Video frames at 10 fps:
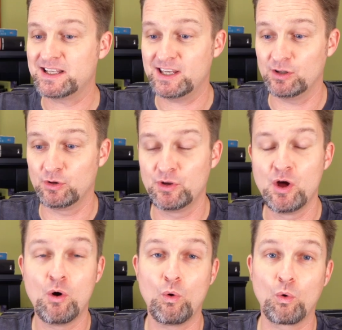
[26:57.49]
killed
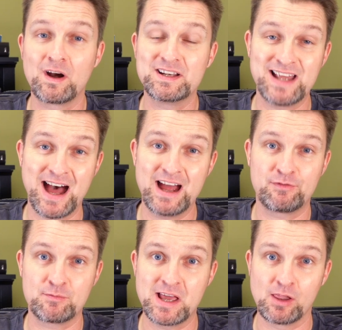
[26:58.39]
or had died
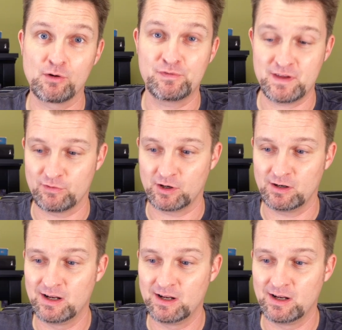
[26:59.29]
from yellow fever,